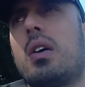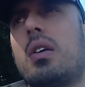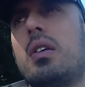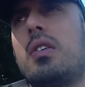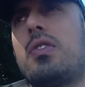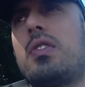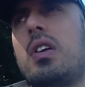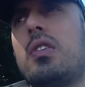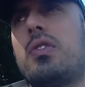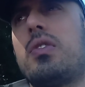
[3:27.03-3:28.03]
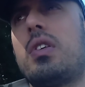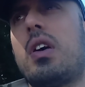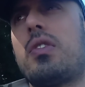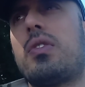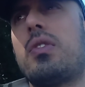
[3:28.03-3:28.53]
instills in
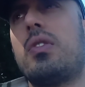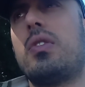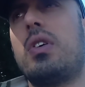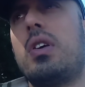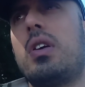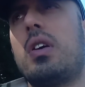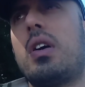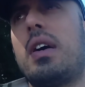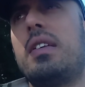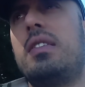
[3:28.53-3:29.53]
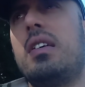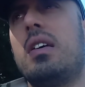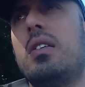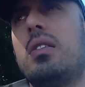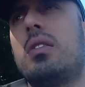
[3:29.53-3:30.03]
us the
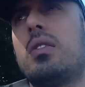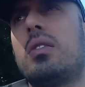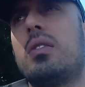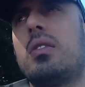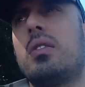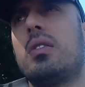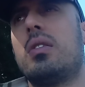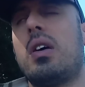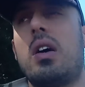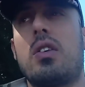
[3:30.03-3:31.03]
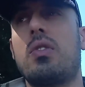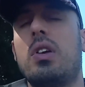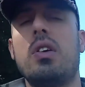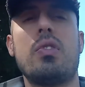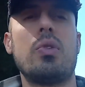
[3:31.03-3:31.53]
idea, actually
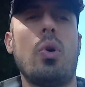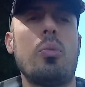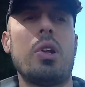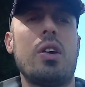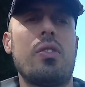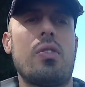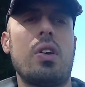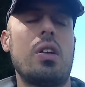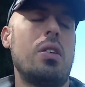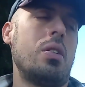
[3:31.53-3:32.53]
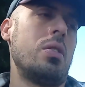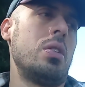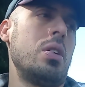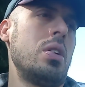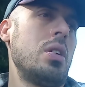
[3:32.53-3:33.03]
even normalizes the idea,
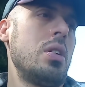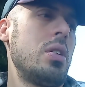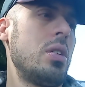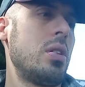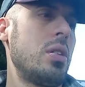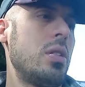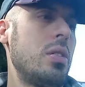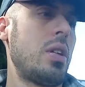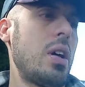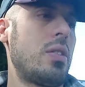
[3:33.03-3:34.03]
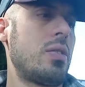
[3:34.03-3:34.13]
that